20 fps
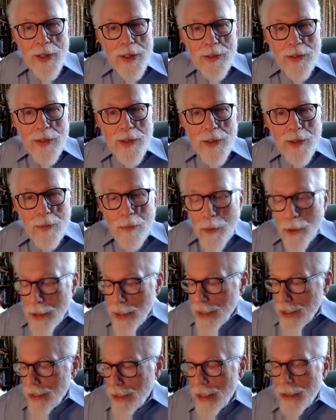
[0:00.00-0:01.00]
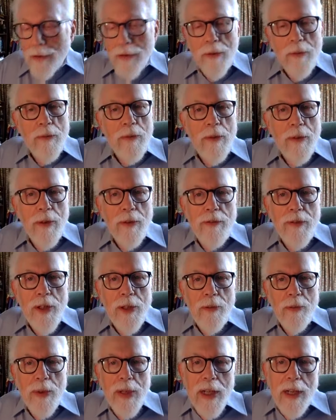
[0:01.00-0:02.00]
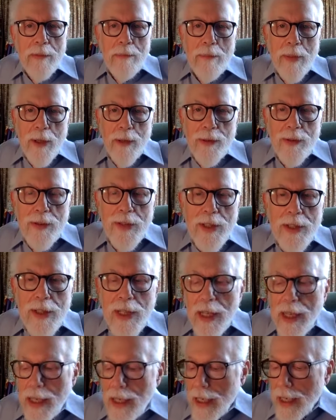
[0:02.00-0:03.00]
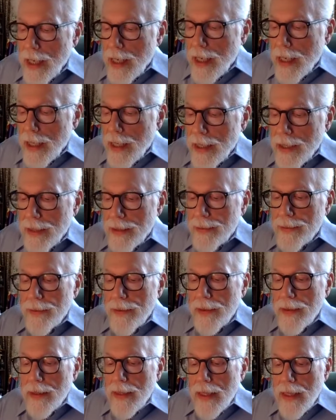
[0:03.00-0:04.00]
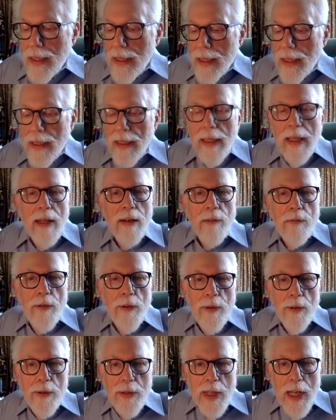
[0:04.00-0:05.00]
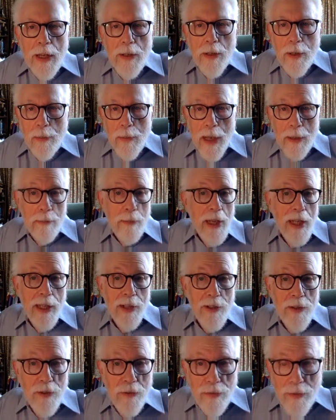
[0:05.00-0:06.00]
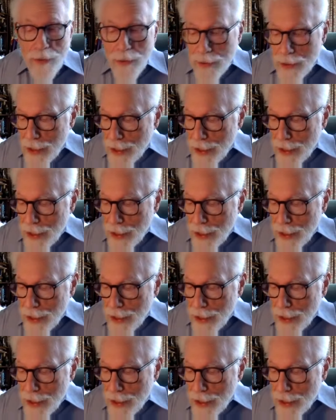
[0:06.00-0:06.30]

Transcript: this this morning, uh, review what I posted uh, a little further down on my page for